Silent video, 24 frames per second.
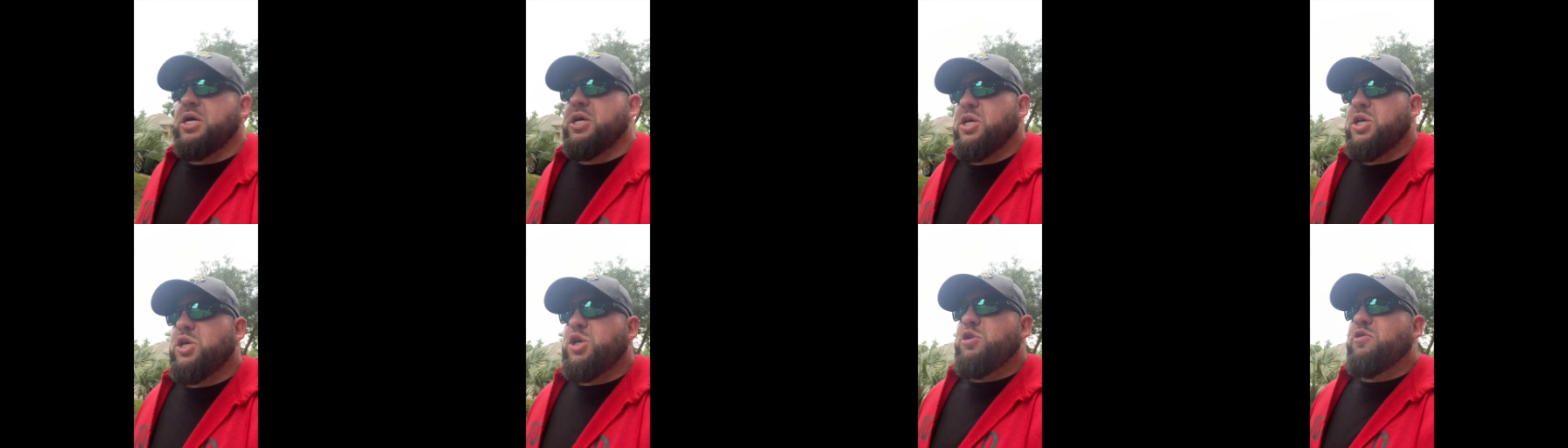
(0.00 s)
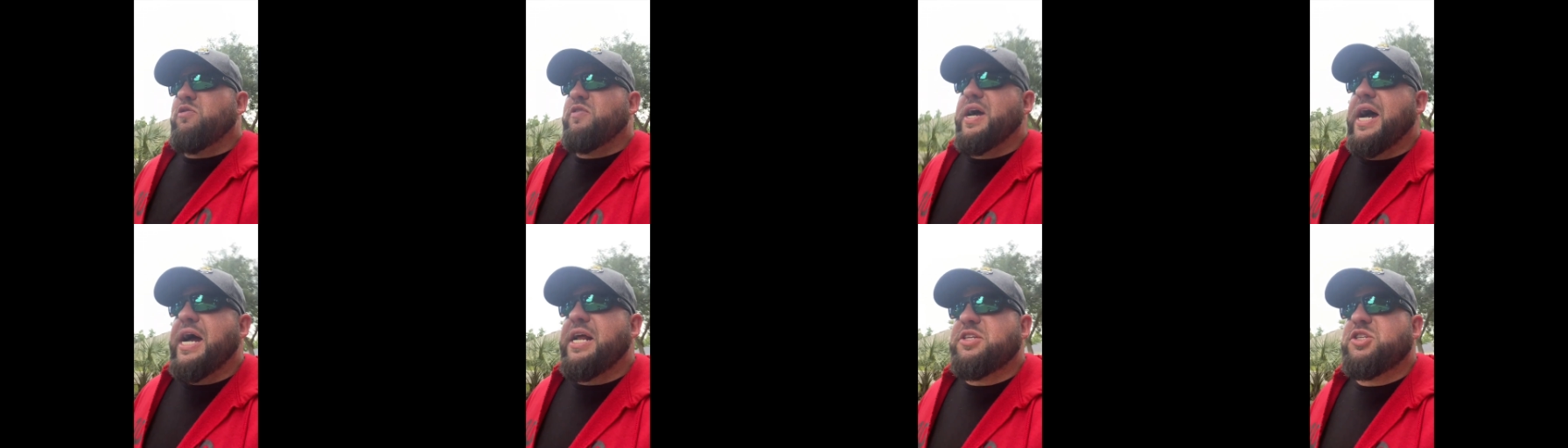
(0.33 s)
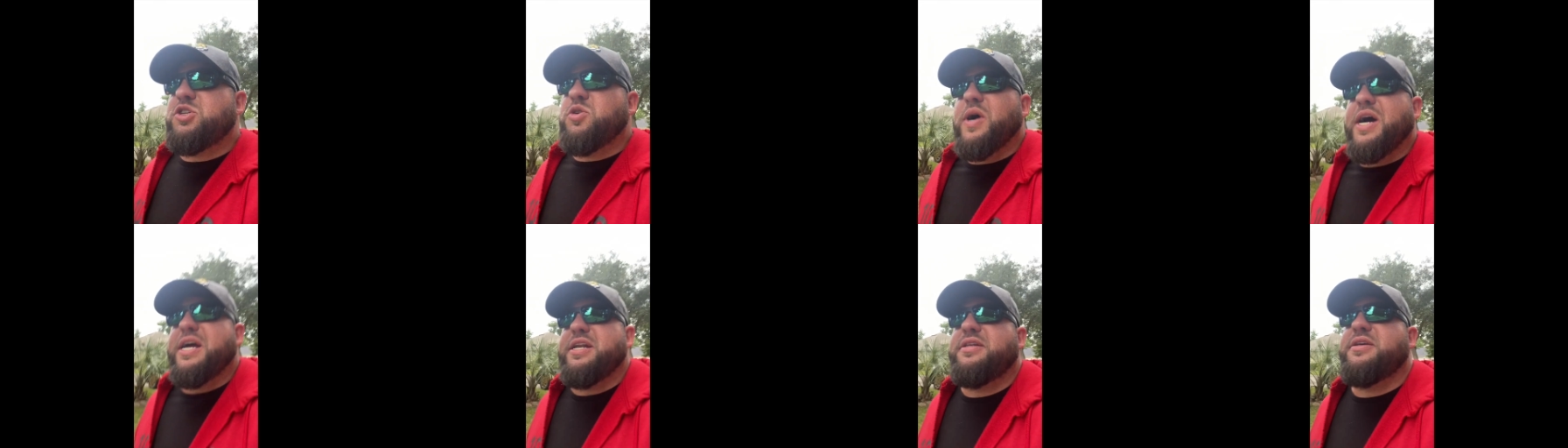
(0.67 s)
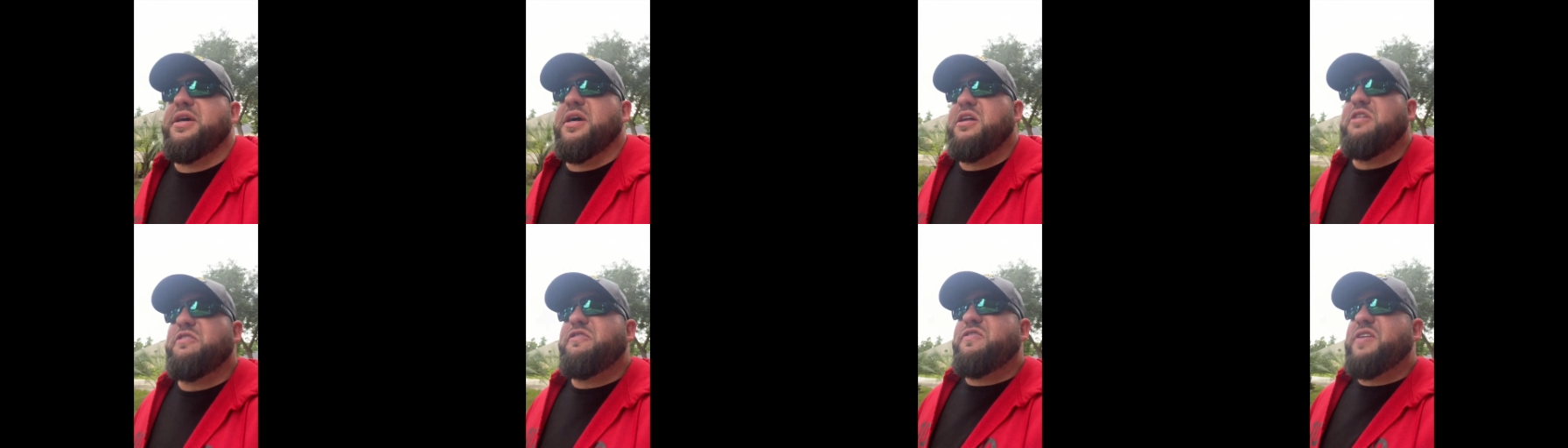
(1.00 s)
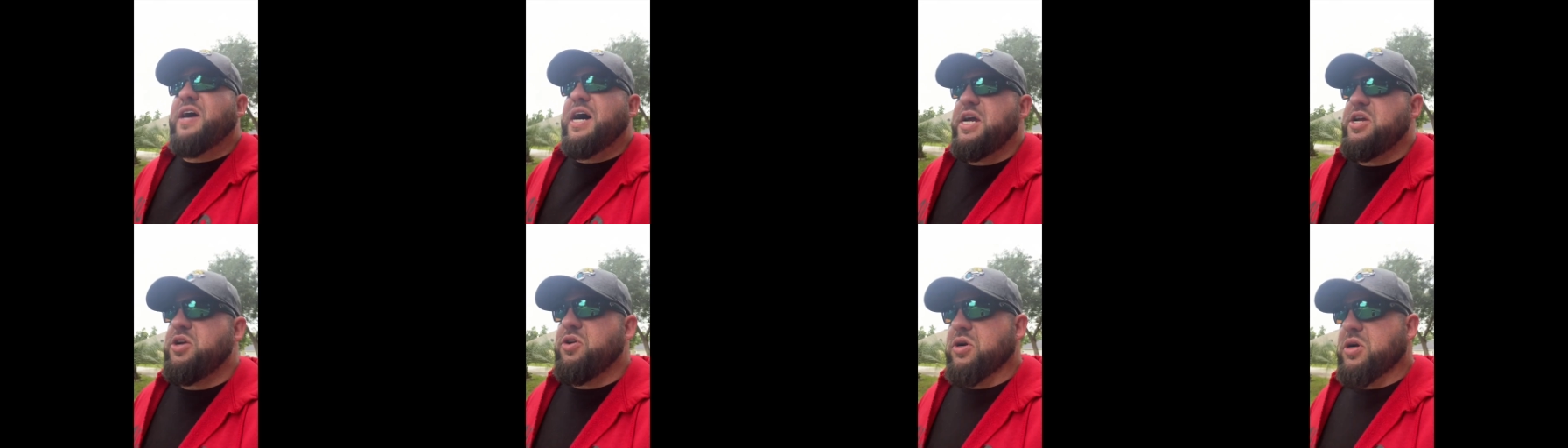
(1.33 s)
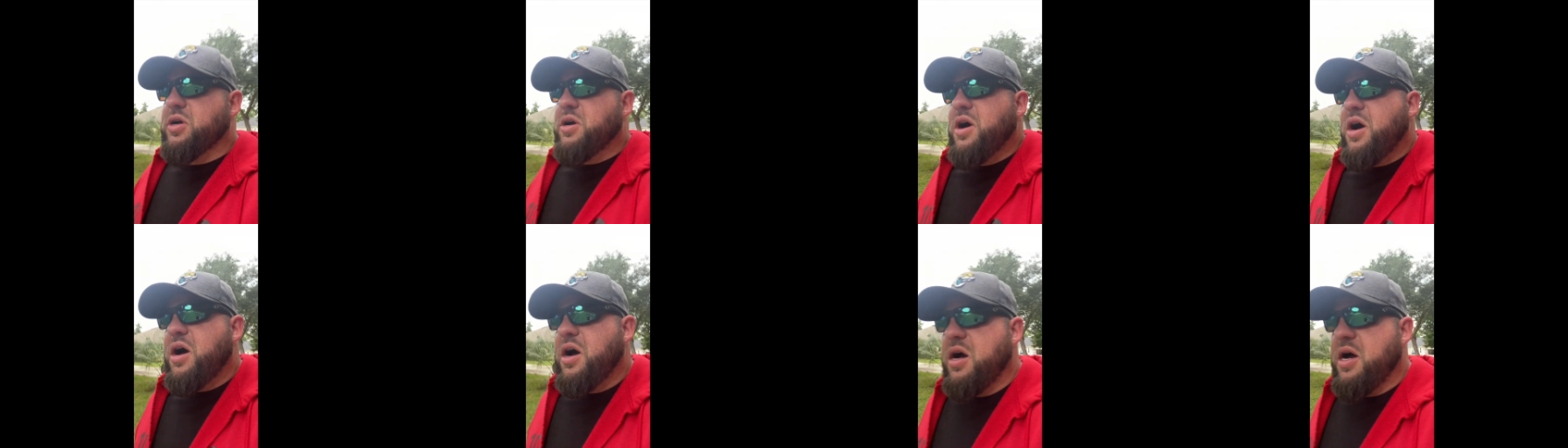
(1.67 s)
You've got to identify your
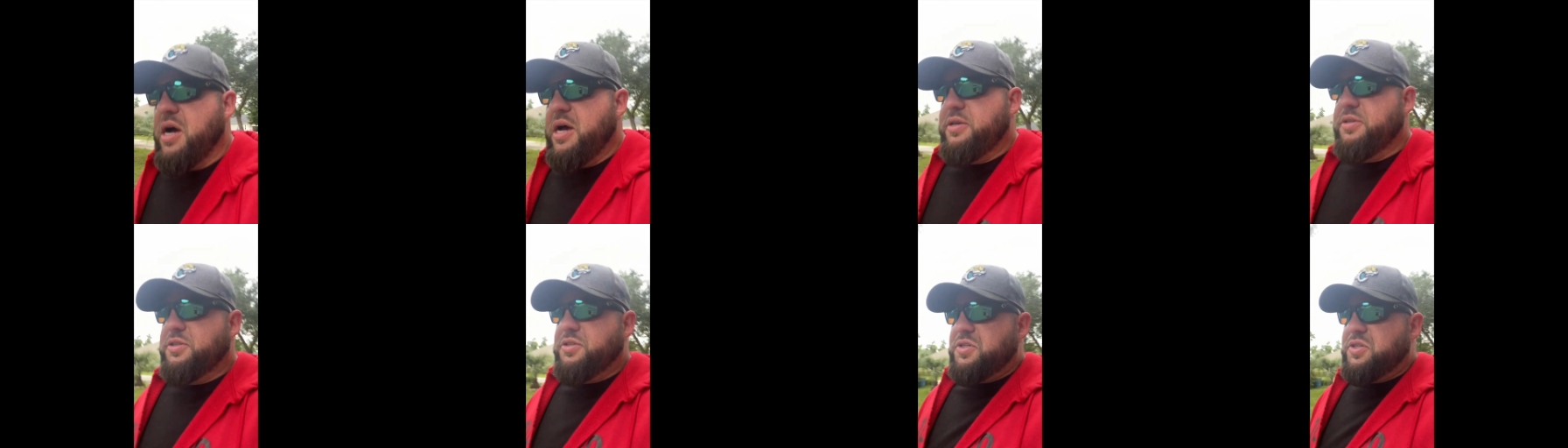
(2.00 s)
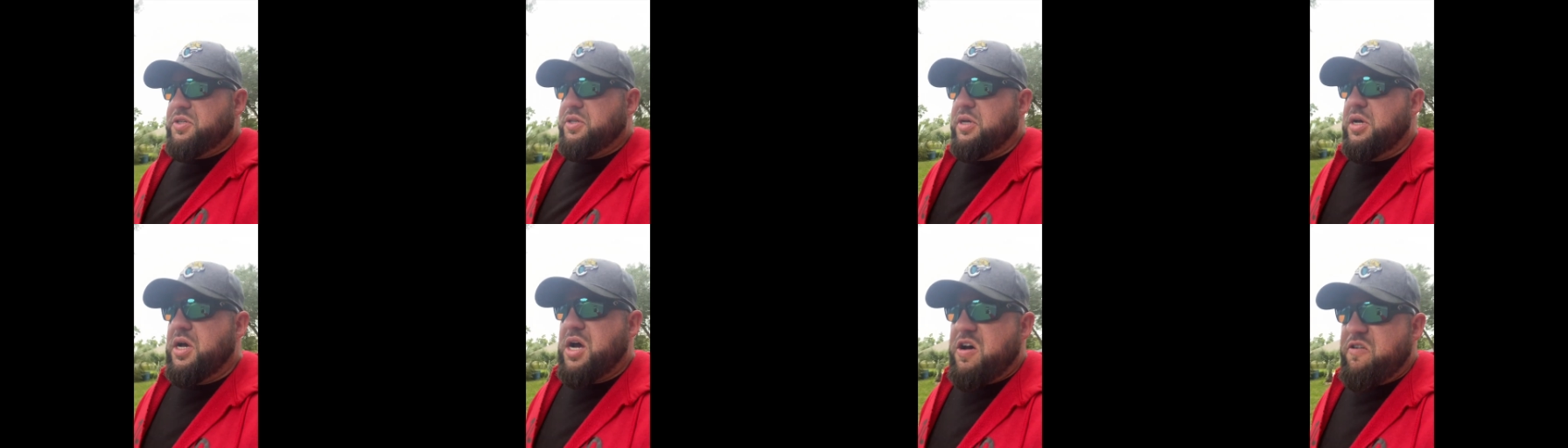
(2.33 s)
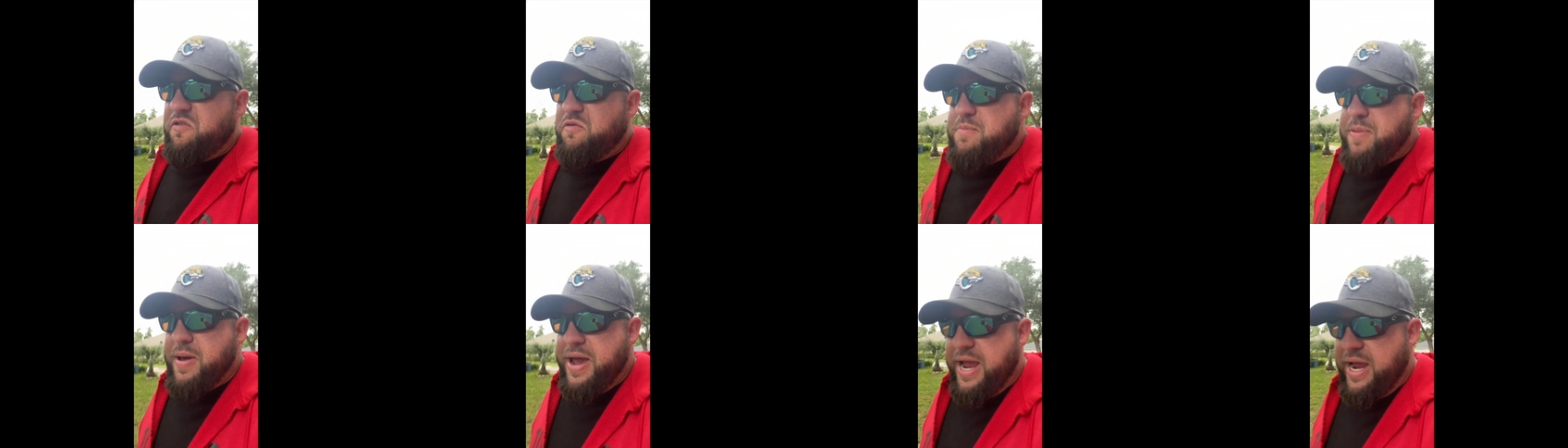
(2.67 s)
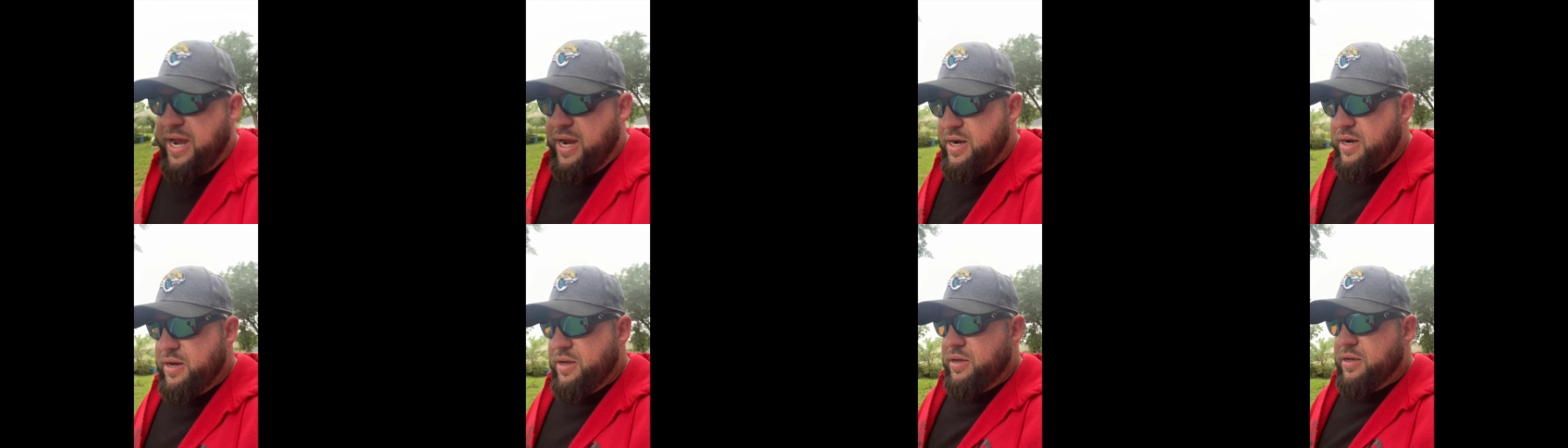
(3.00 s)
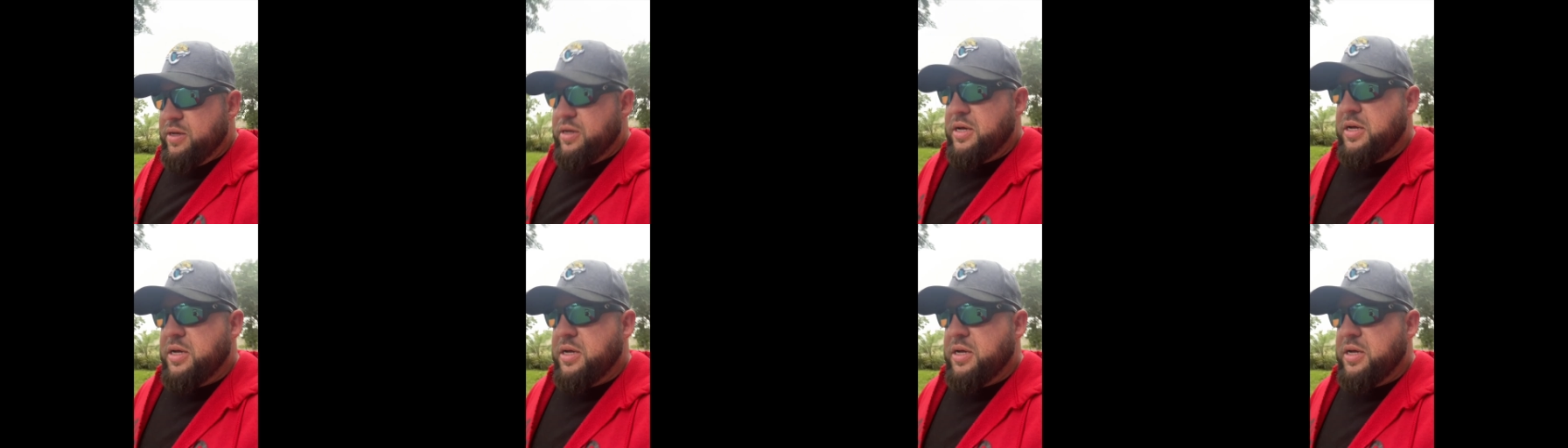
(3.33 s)
cause of pain,